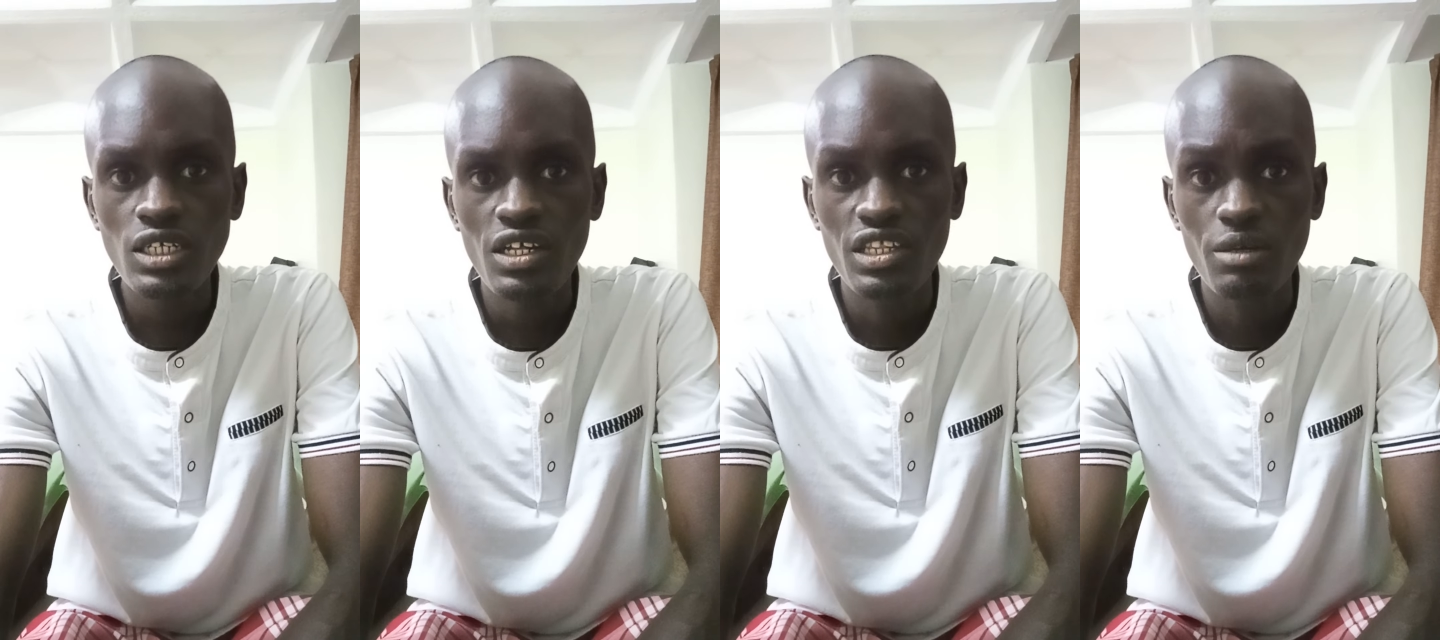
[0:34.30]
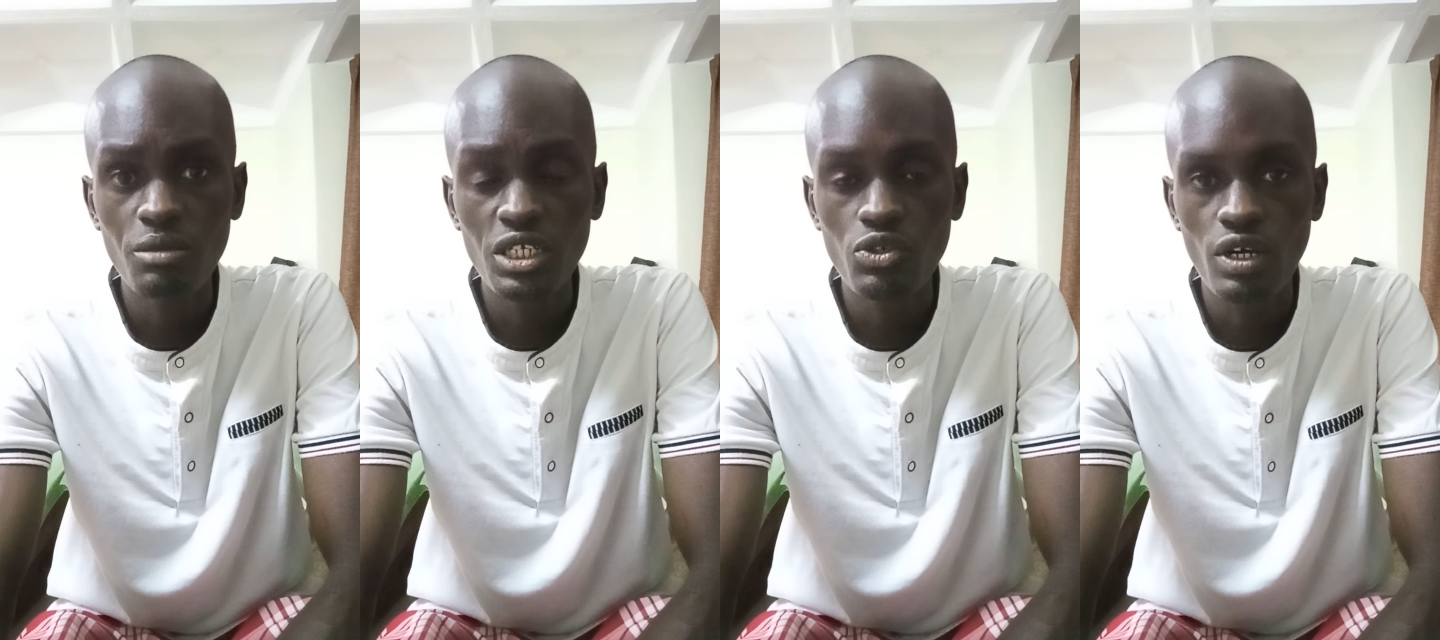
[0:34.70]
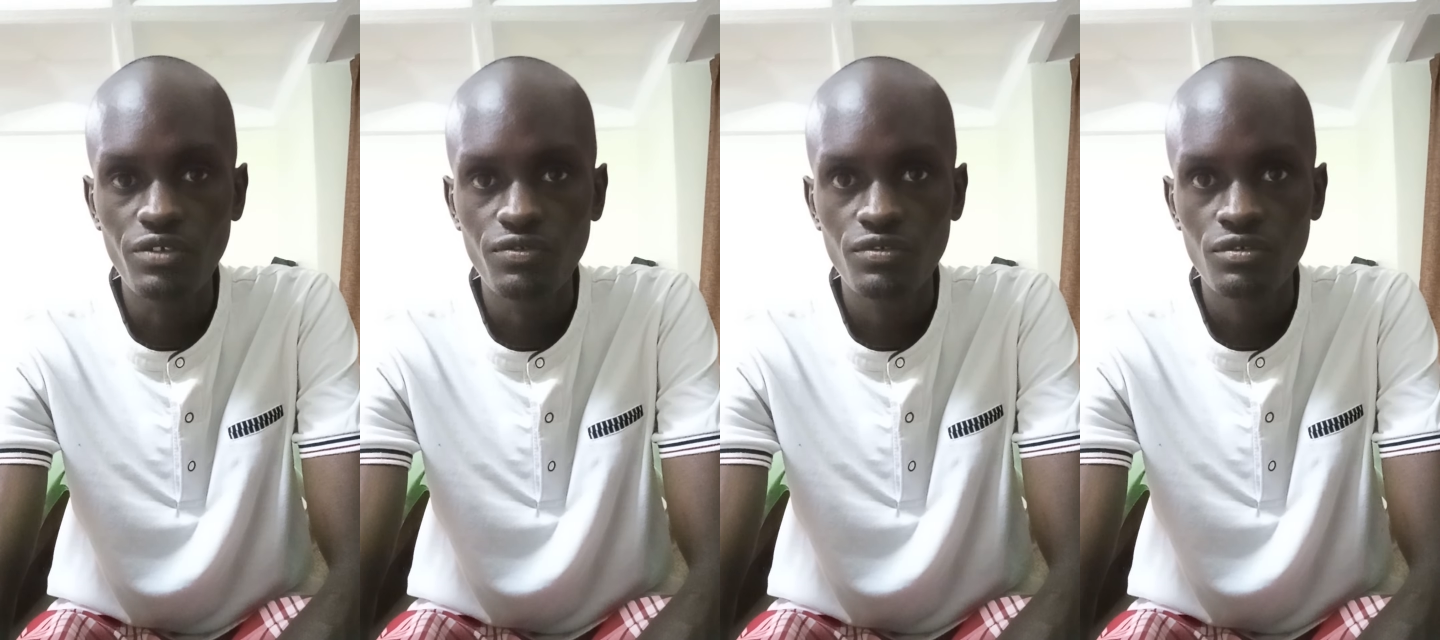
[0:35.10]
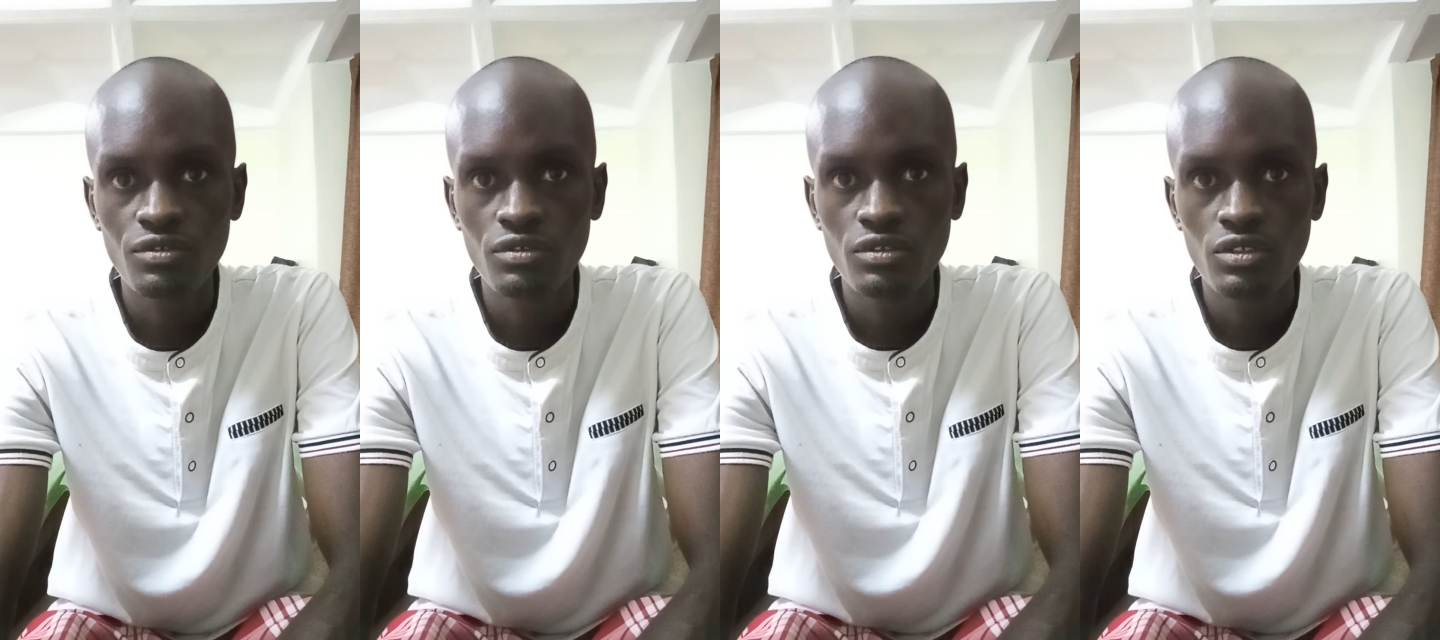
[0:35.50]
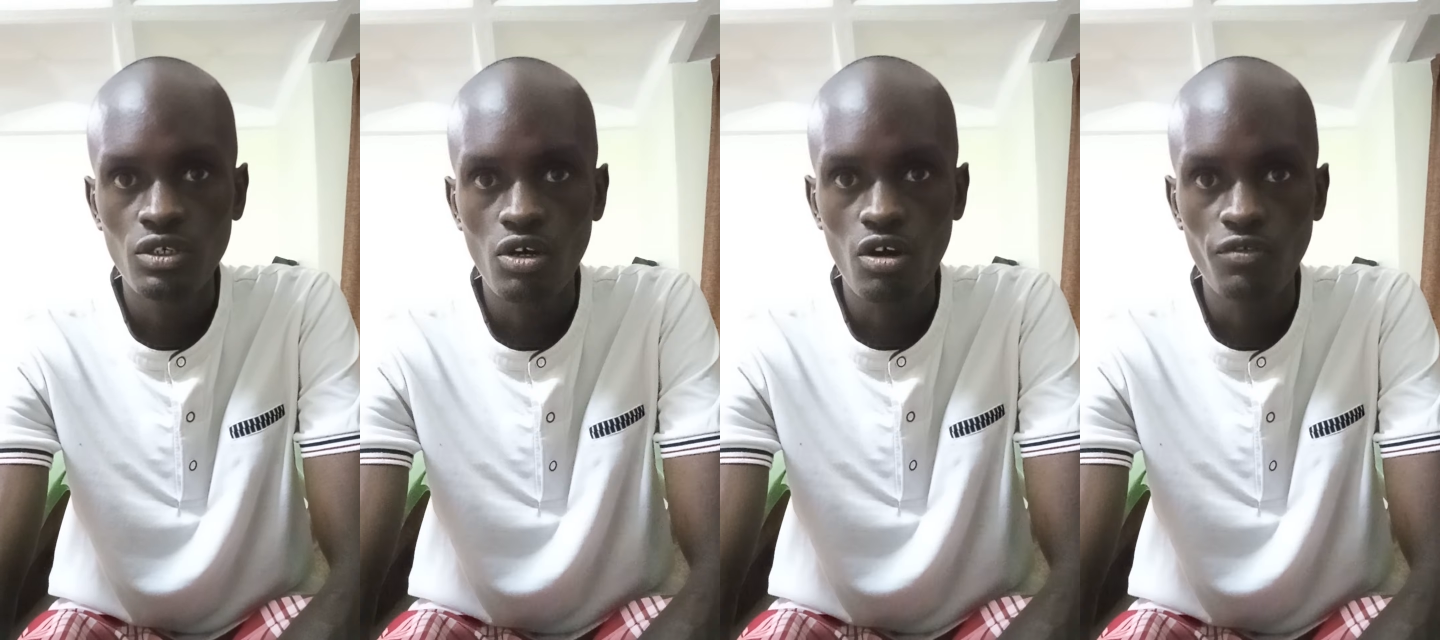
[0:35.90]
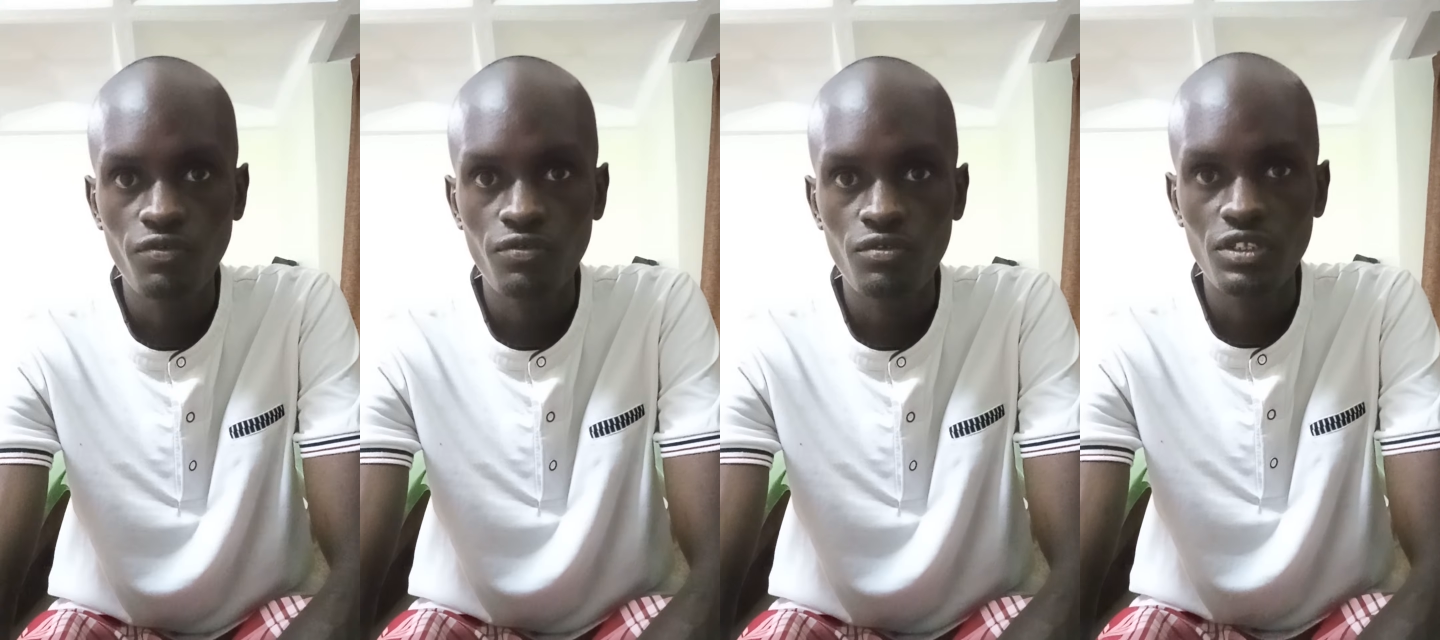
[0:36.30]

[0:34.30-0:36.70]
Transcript: the midwife of